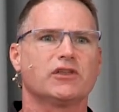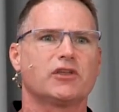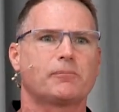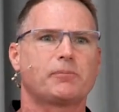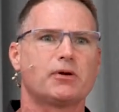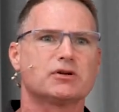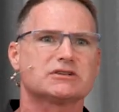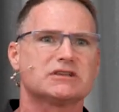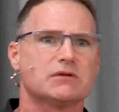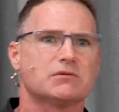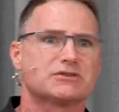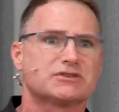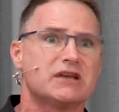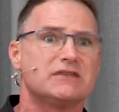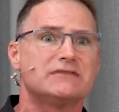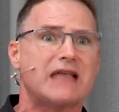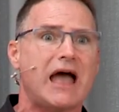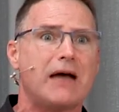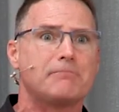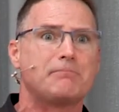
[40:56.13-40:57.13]
The person that was
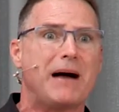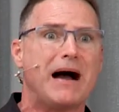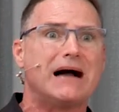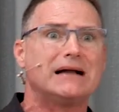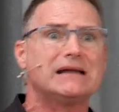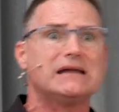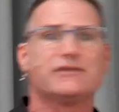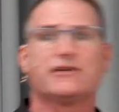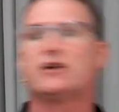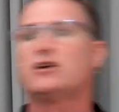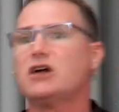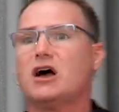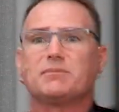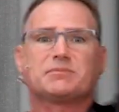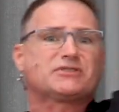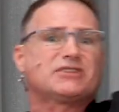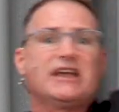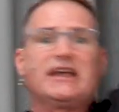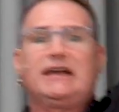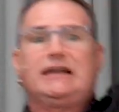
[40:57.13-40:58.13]
in that body, they're up
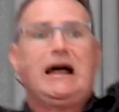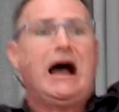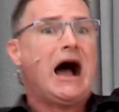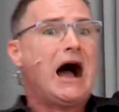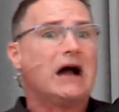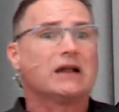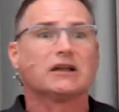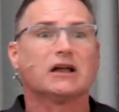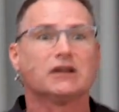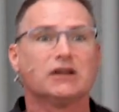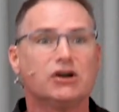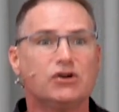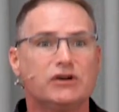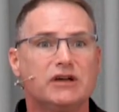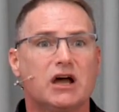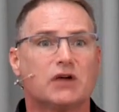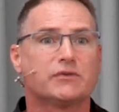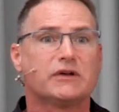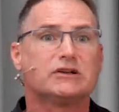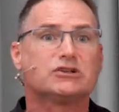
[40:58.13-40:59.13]
singing
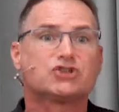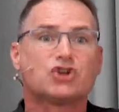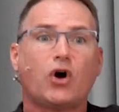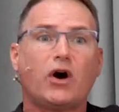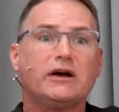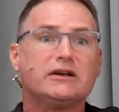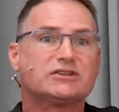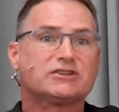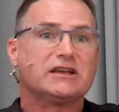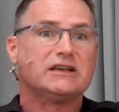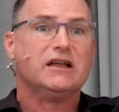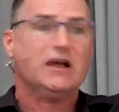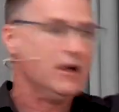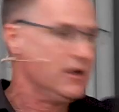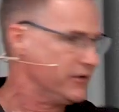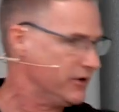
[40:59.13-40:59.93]
hallelujah, rejoicing.